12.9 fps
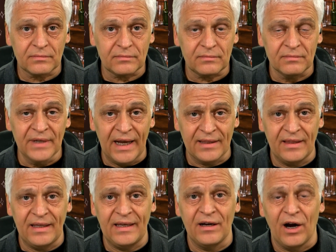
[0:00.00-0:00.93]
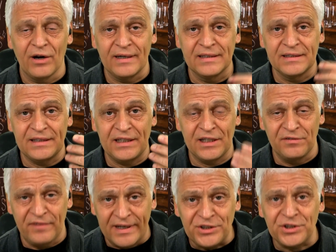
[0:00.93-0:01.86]
At the RNC
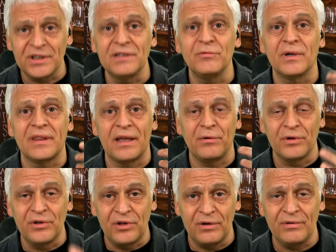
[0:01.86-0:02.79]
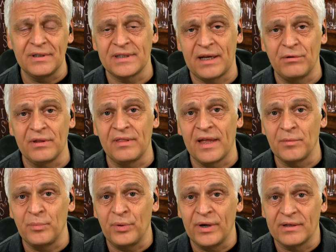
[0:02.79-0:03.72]
convention, what they would do is they would then
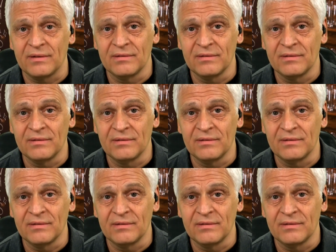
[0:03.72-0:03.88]
put